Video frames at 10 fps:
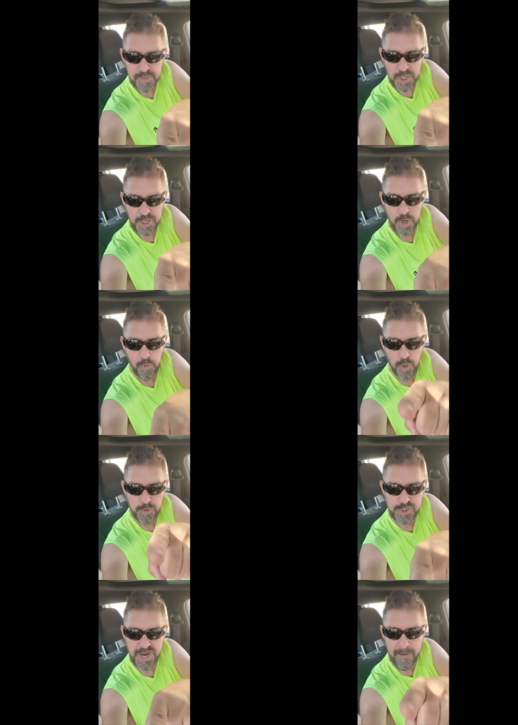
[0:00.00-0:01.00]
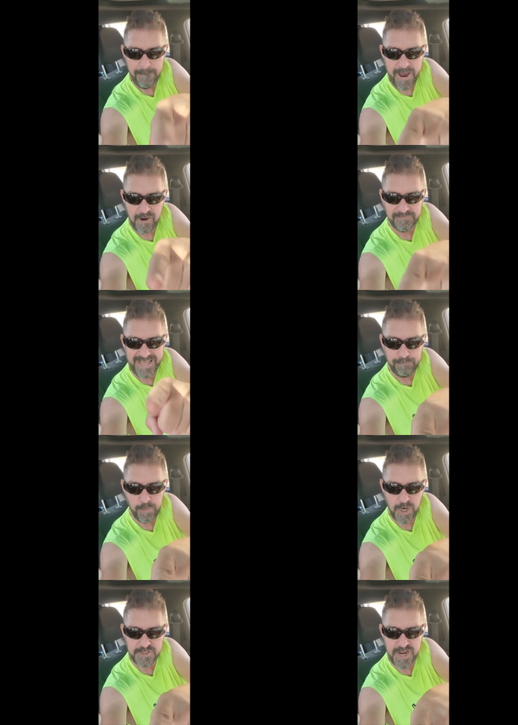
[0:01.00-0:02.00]
you will jump out of that
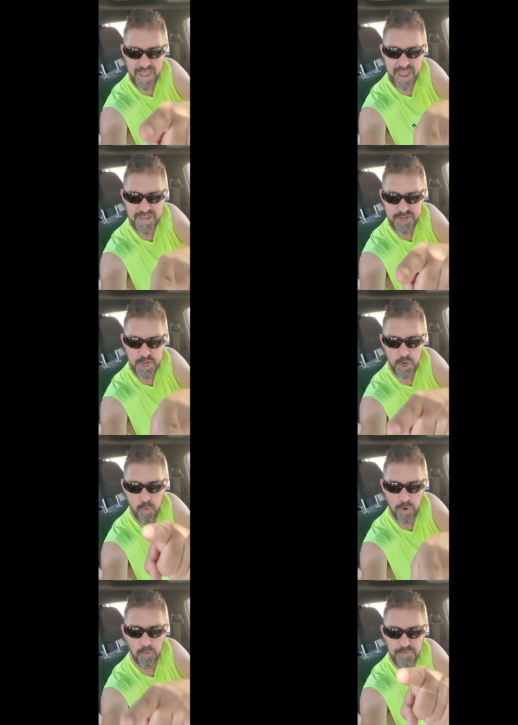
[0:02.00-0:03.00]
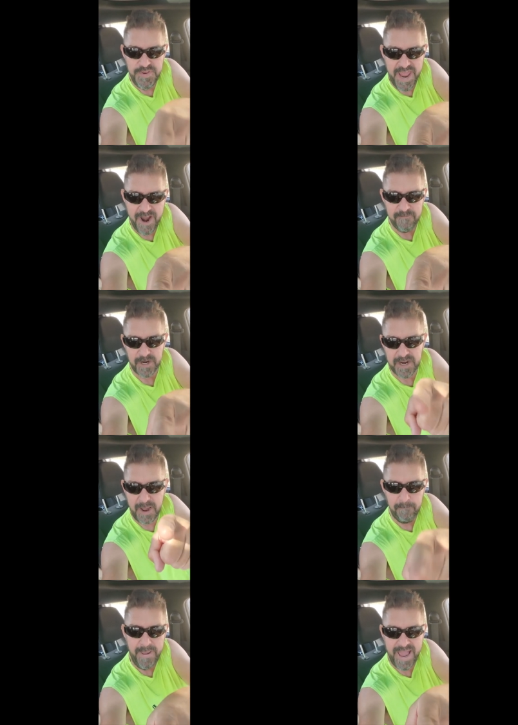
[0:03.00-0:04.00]
person and you will never
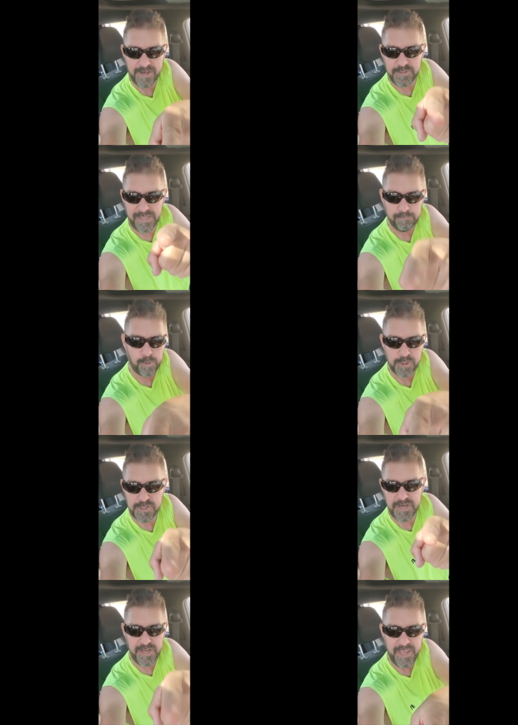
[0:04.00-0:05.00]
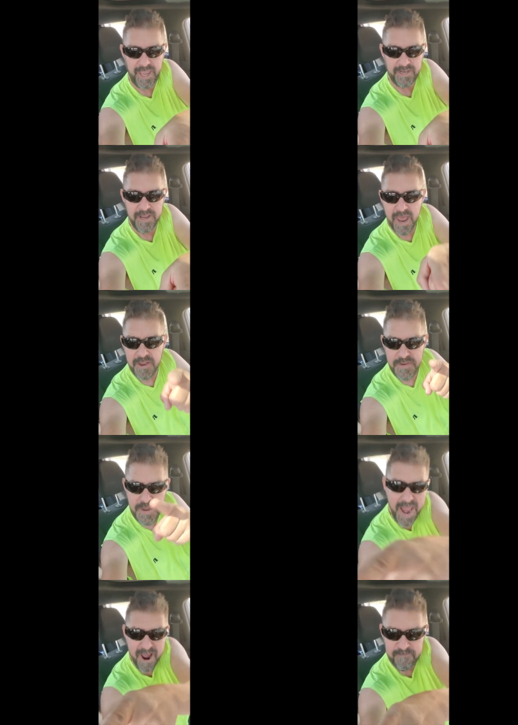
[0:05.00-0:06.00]
come back to that person again.
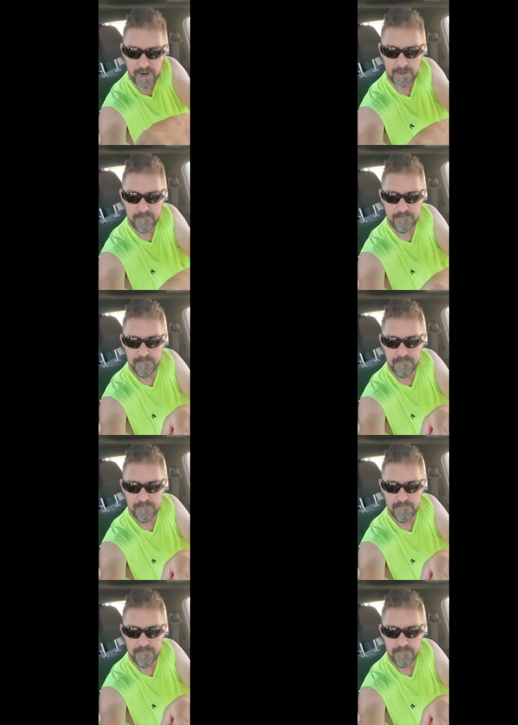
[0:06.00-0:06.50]
Never!